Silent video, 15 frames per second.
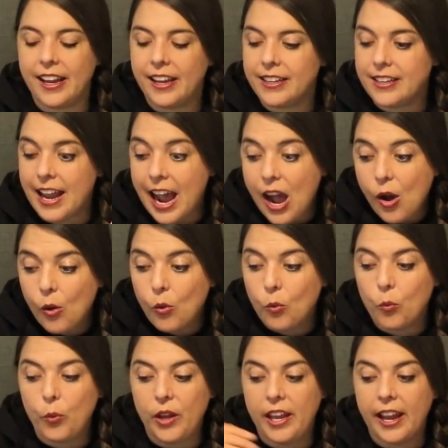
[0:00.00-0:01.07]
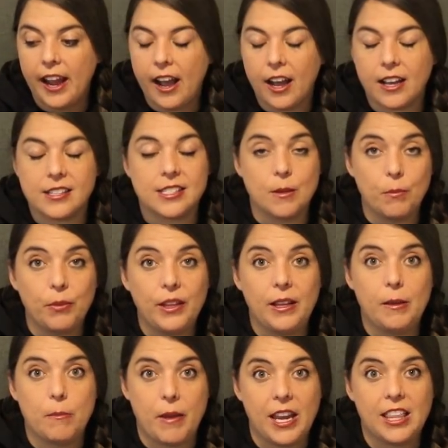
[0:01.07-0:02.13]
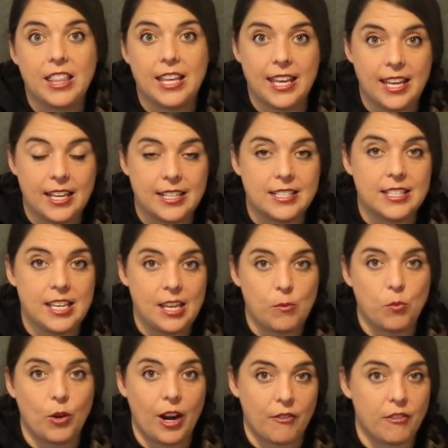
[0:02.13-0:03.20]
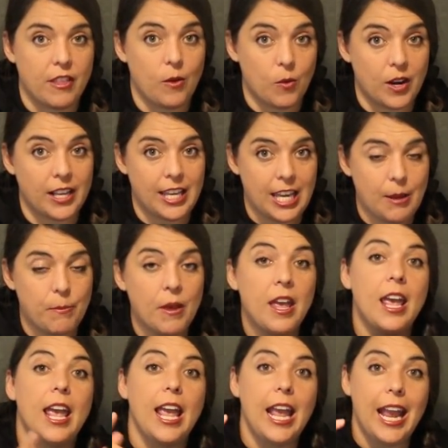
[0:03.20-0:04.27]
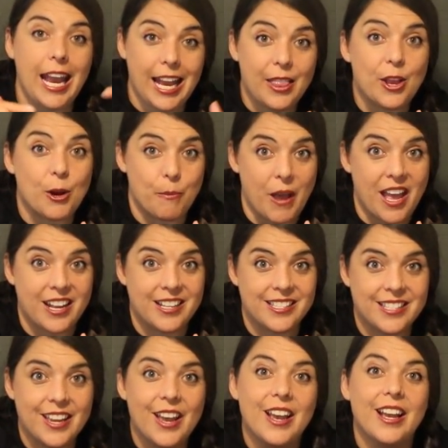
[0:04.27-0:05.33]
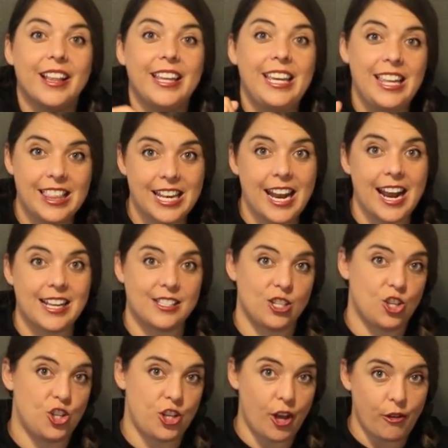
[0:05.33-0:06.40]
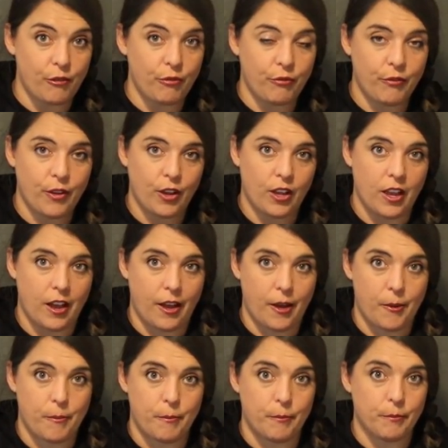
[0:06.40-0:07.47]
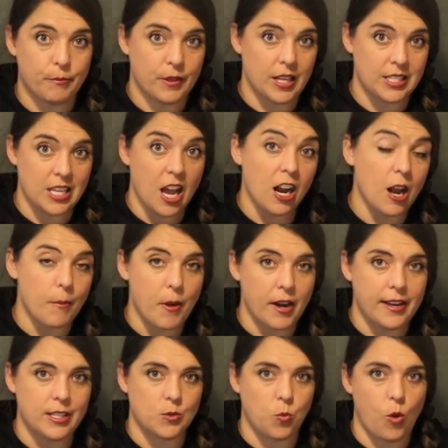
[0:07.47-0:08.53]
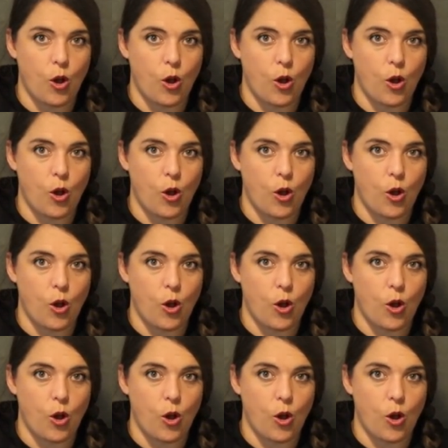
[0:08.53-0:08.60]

and now we uh, simply make the kids keep whatever they want to keep in their beds. Ethan has a shelf um, that's hung up on his